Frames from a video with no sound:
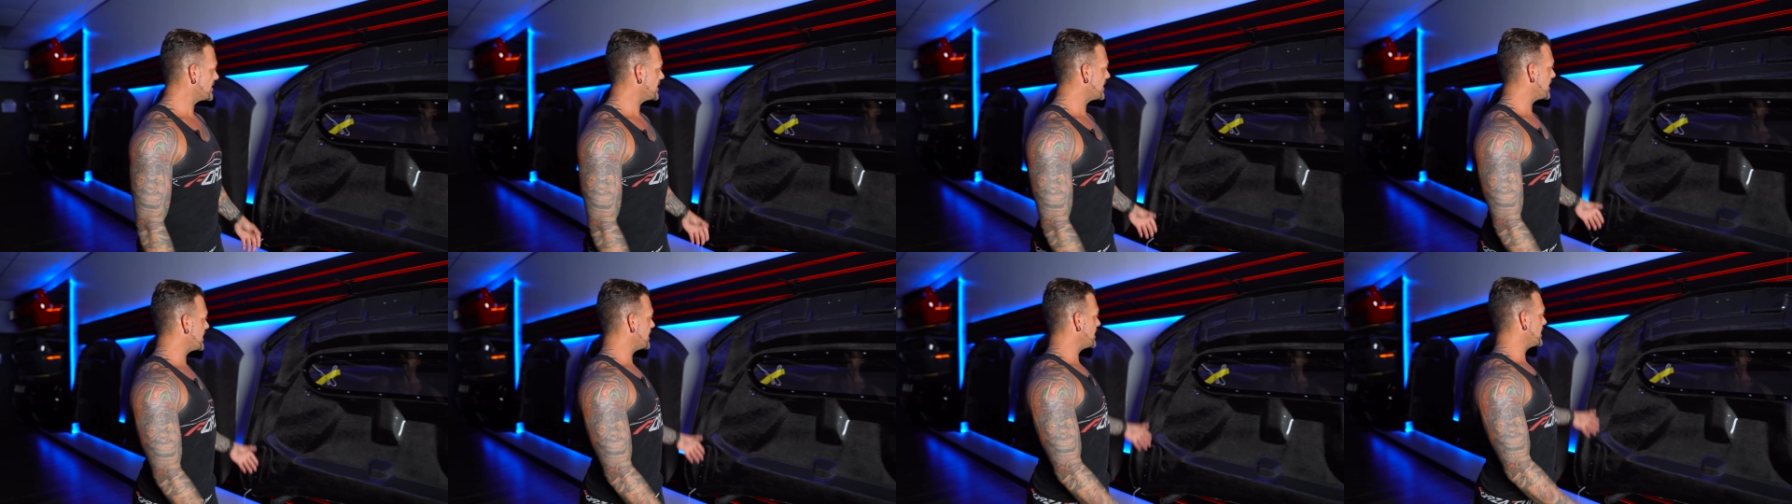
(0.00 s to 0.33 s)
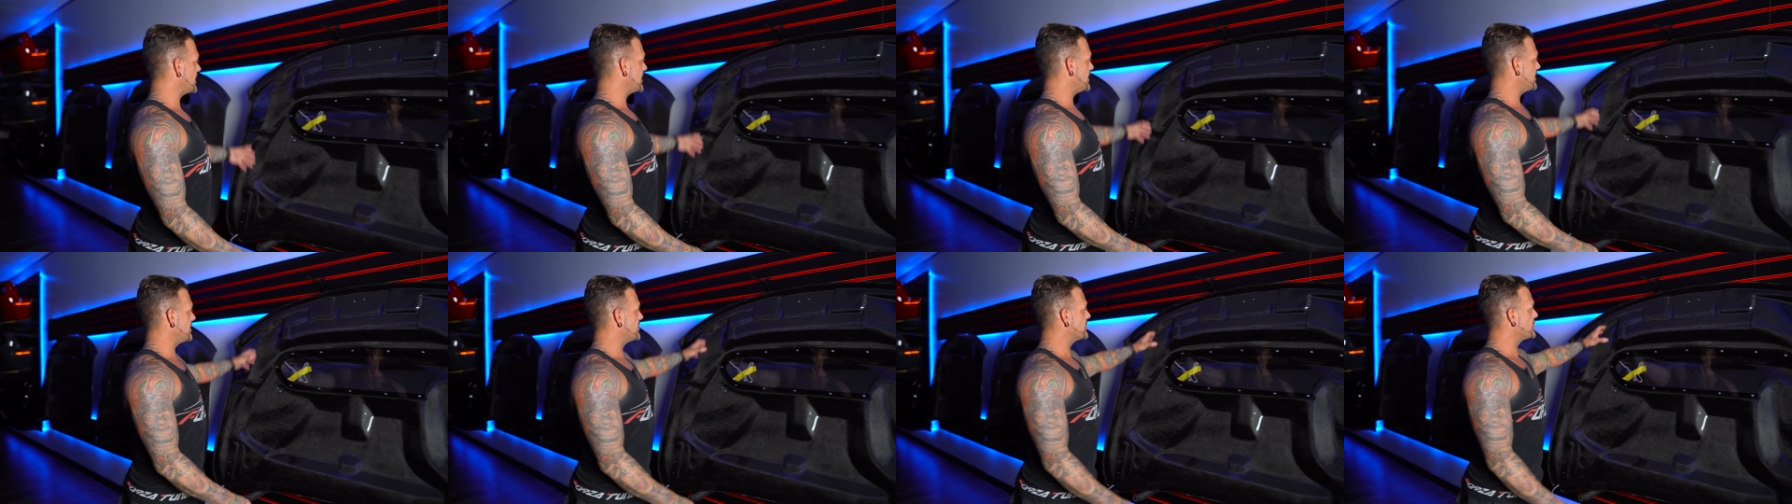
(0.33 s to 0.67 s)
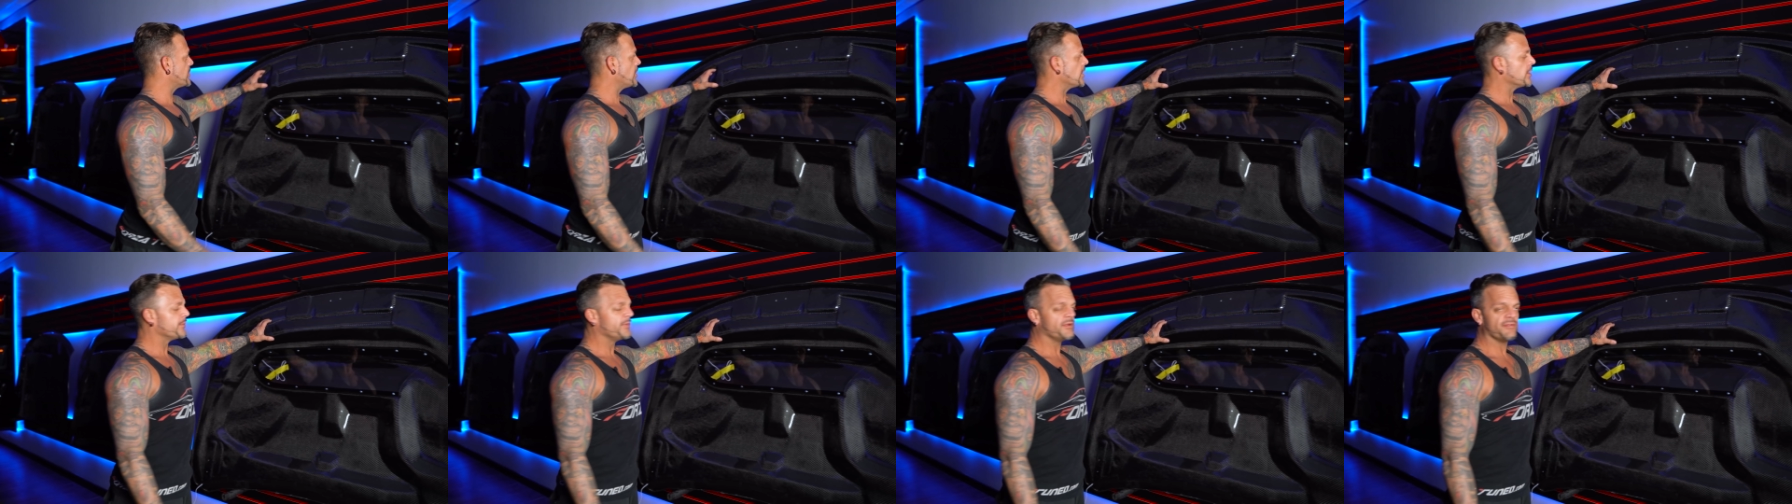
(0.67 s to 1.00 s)
a
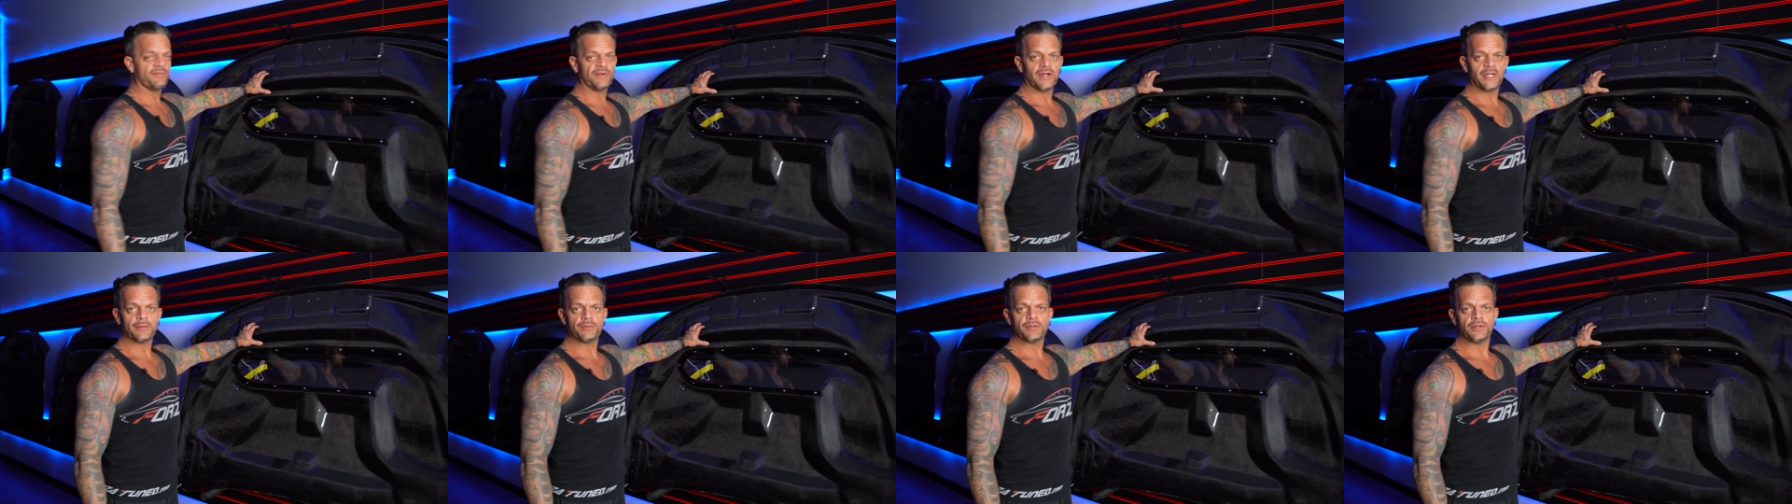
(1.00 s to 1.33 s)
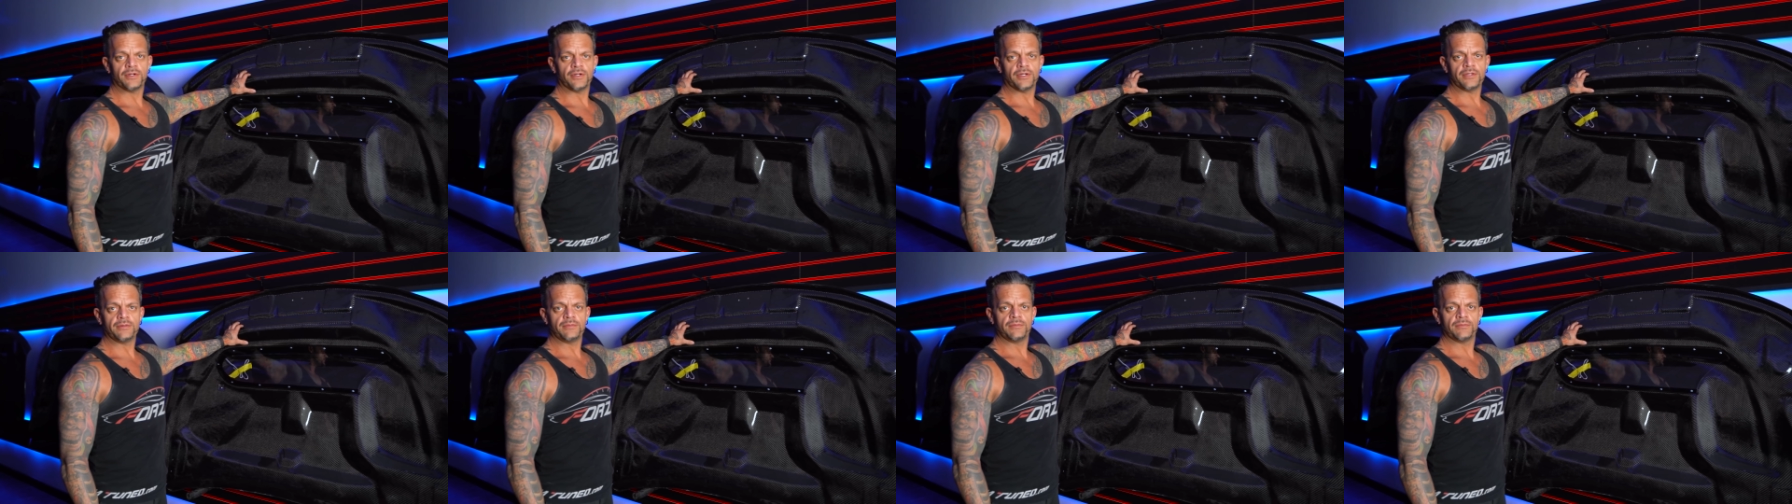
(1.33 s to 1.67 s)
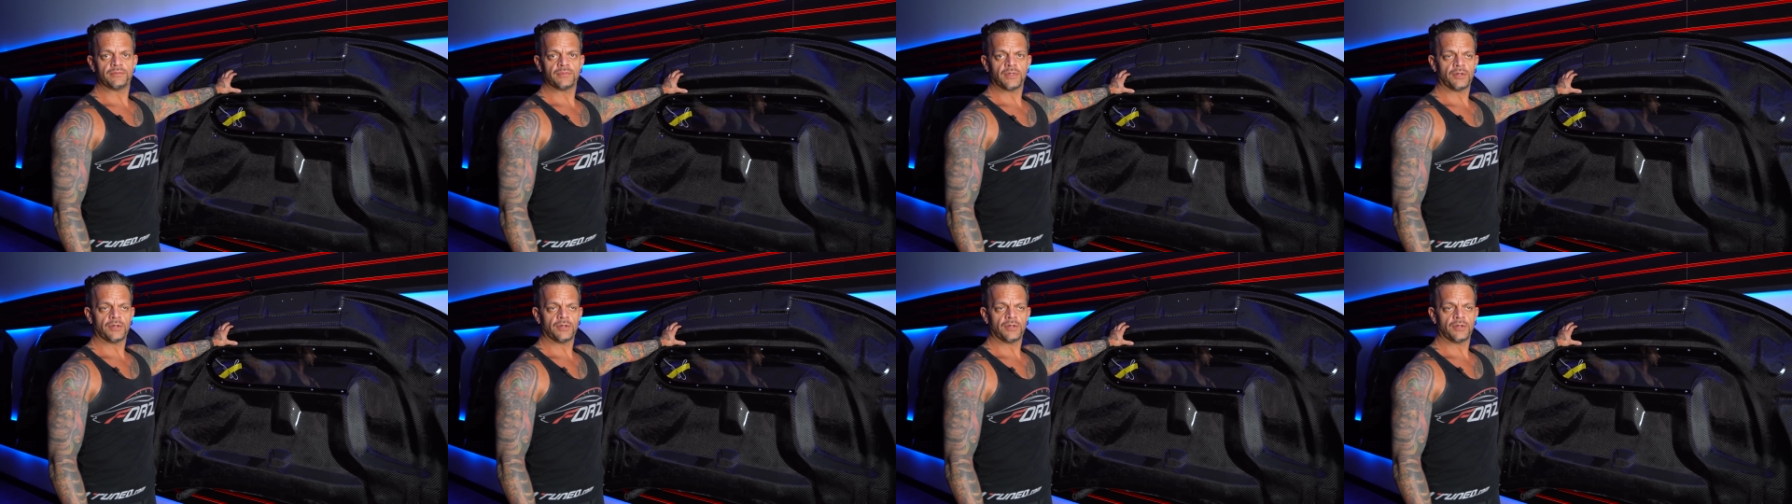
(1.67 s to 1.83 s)
carbon fiber hood,